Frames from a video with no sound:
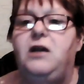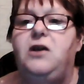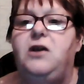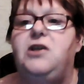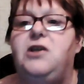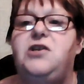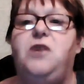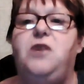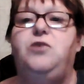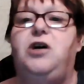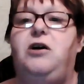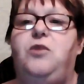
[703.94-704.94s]
So
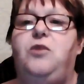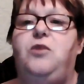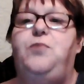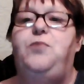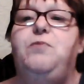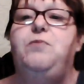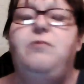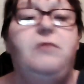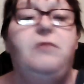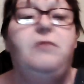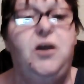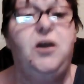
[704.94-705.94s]

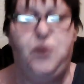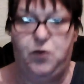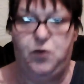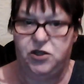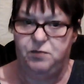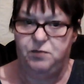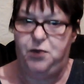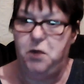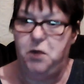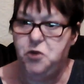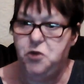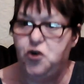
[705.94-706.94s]
no, there wasn't
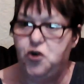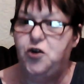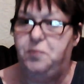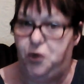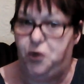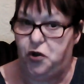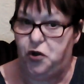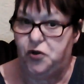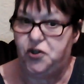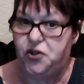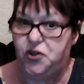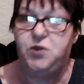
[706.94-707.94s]
popcorn balls,
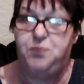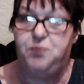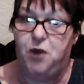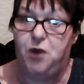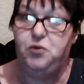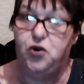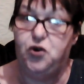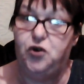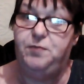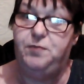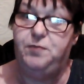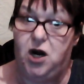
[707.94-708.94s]
there was popcorn
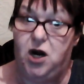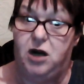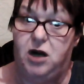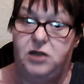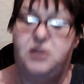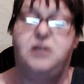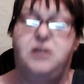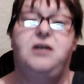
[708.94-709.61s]
bars,